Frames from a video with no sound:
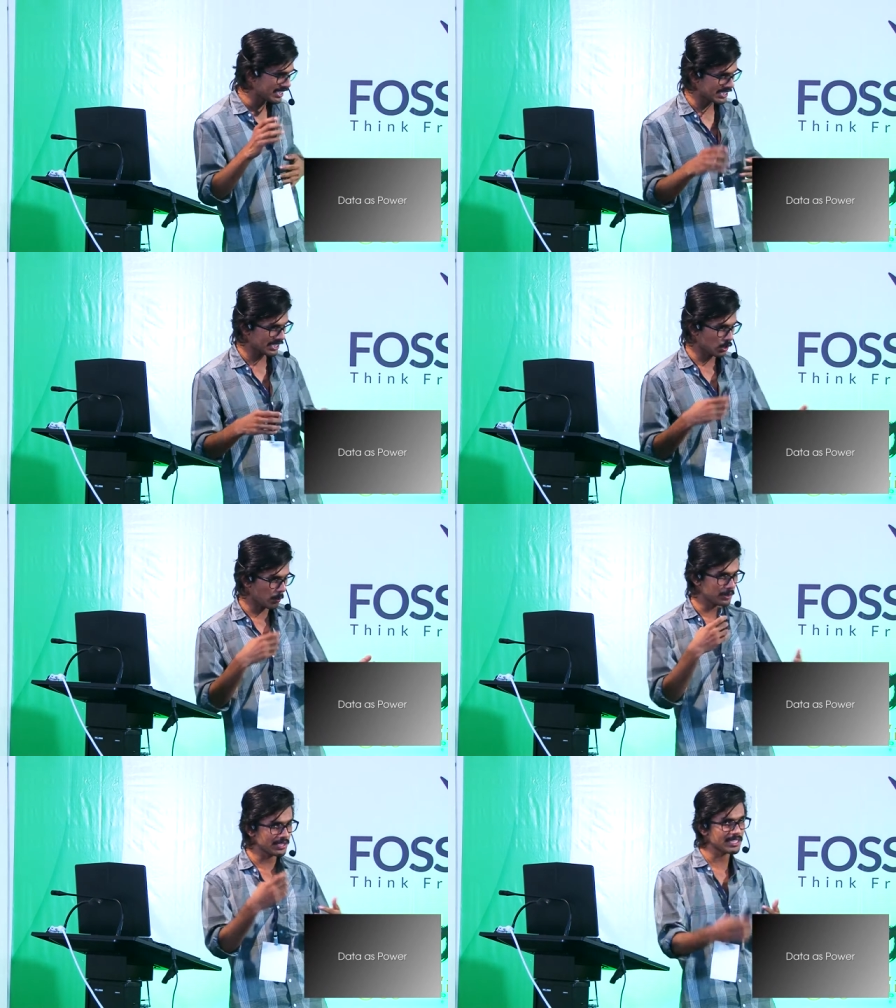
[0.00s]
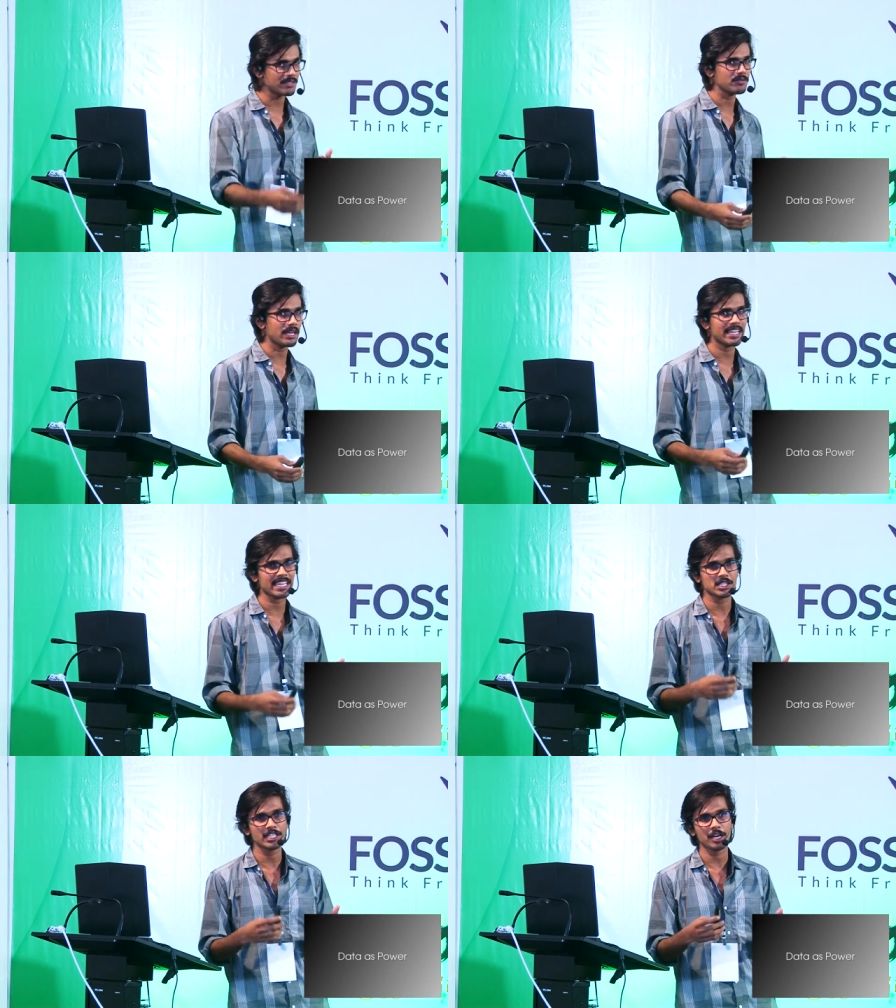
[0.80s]
dissent opinion
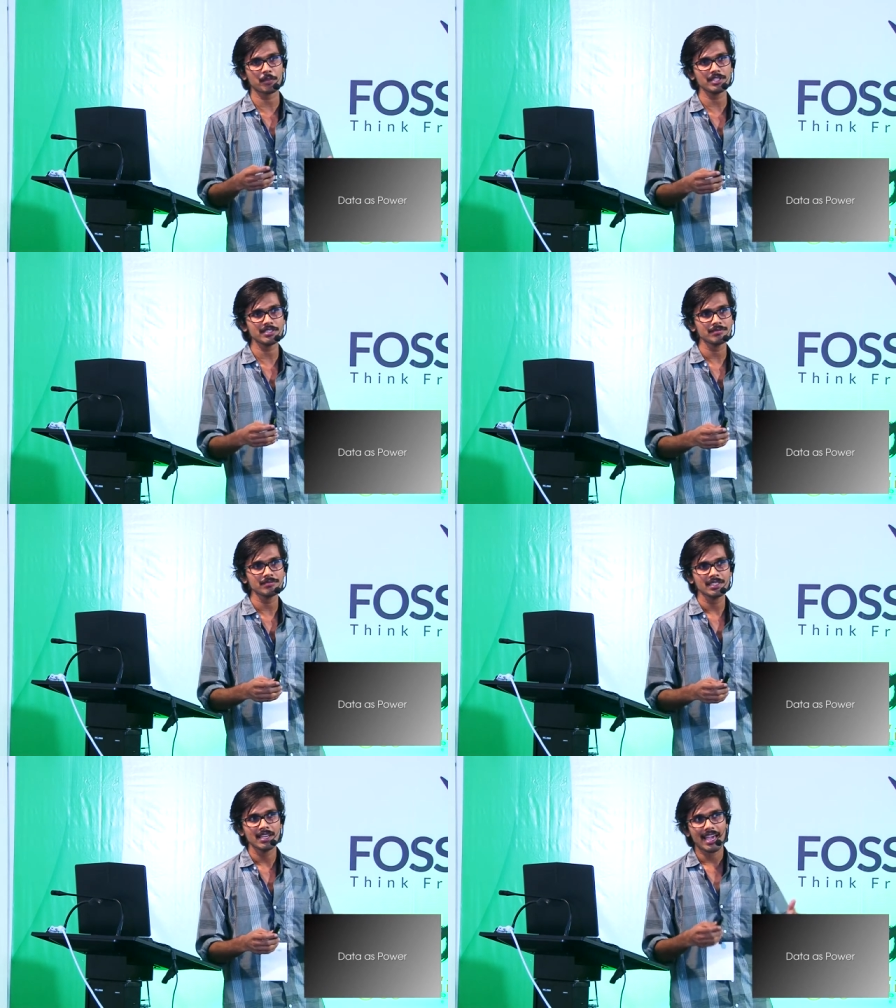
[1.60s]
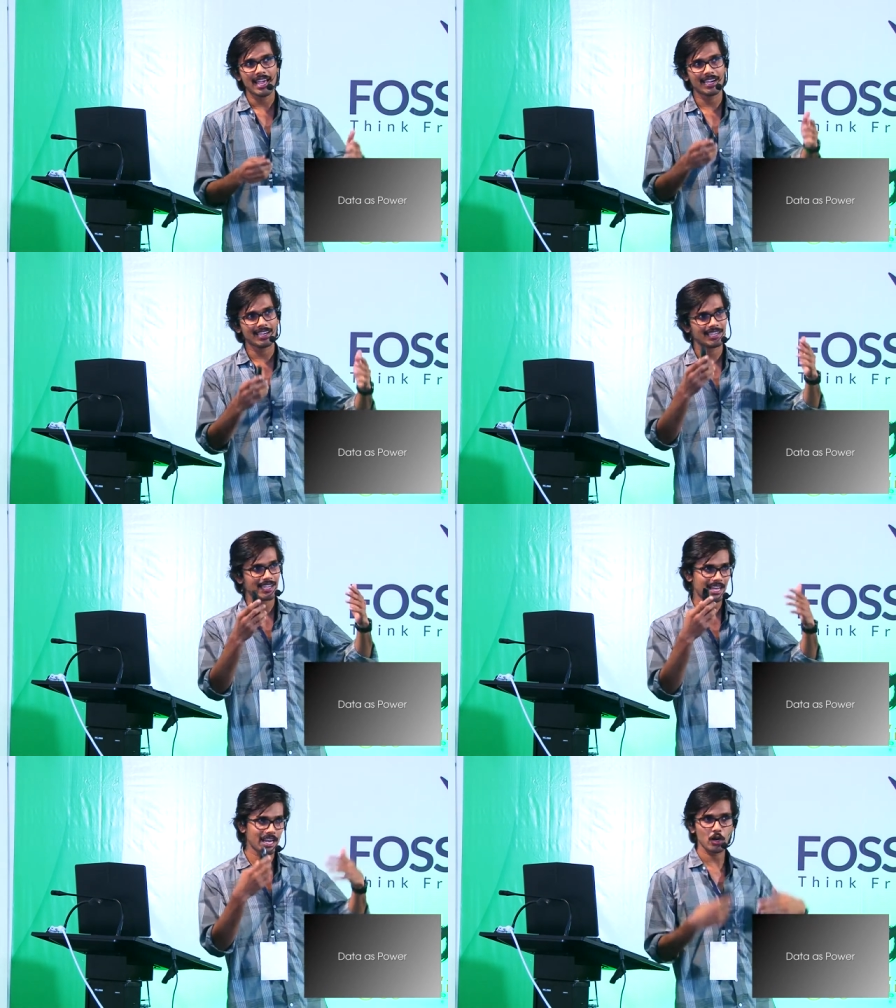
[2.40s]
against government, uh,
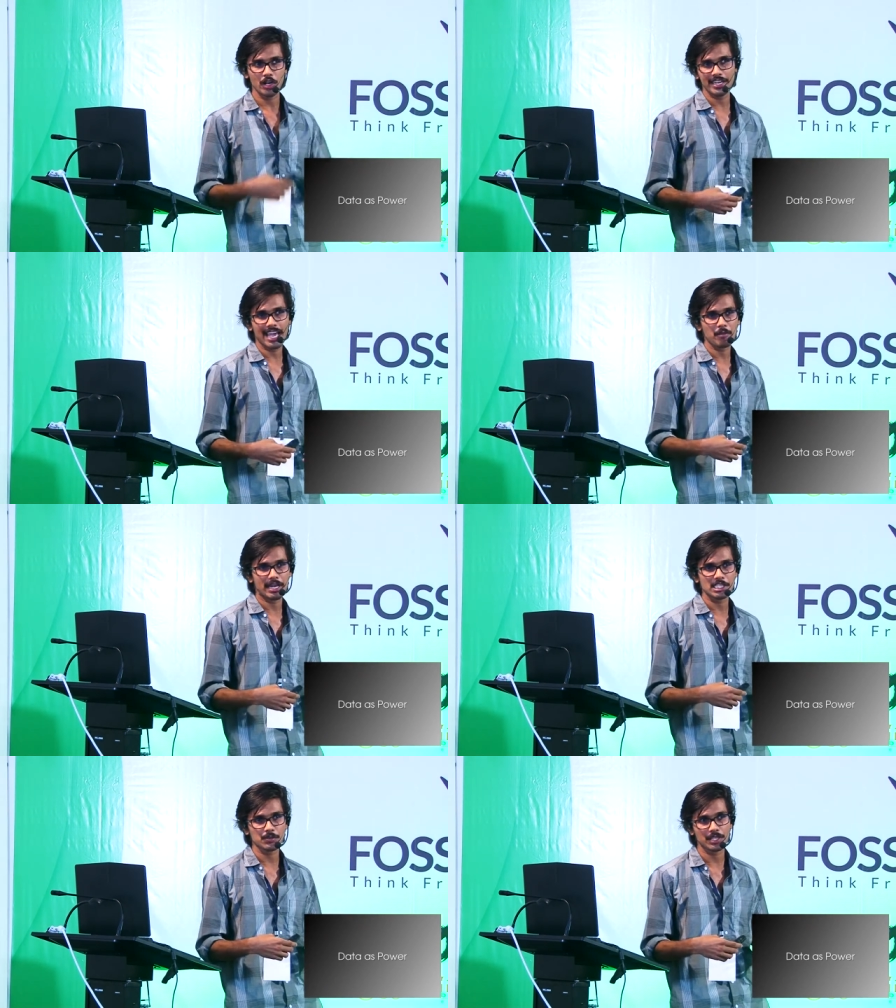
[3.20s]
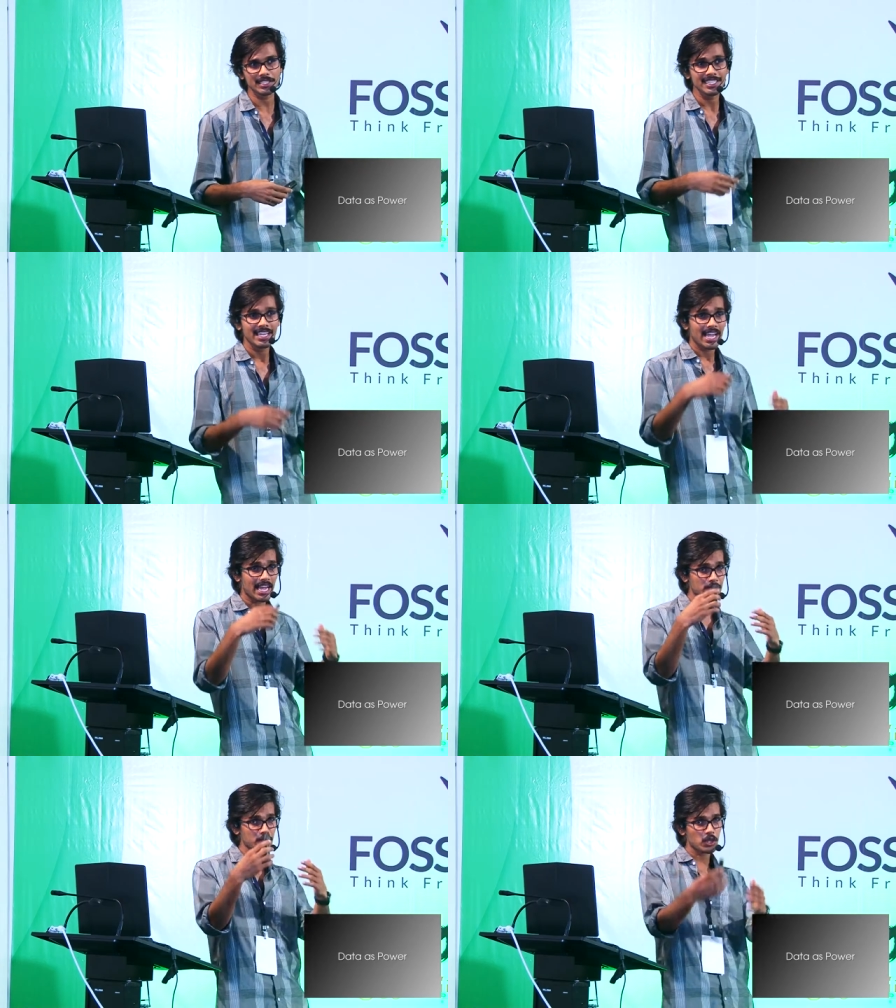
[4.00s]
I already have minus point and